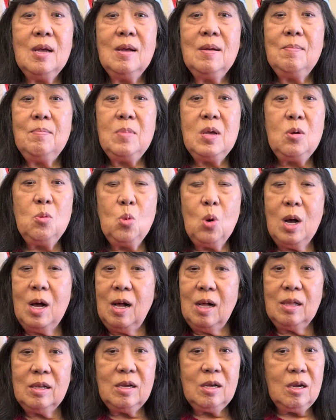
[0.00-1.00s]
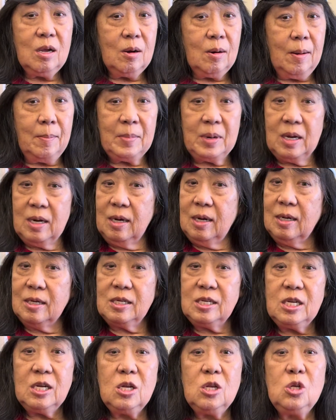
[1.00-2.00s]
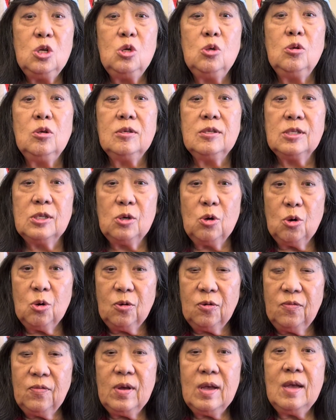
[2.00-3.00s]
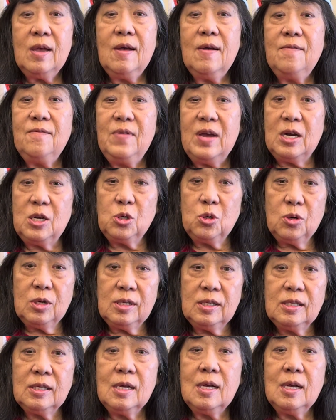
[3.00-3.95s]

Meanwhile, I'm going to continue to serve veterans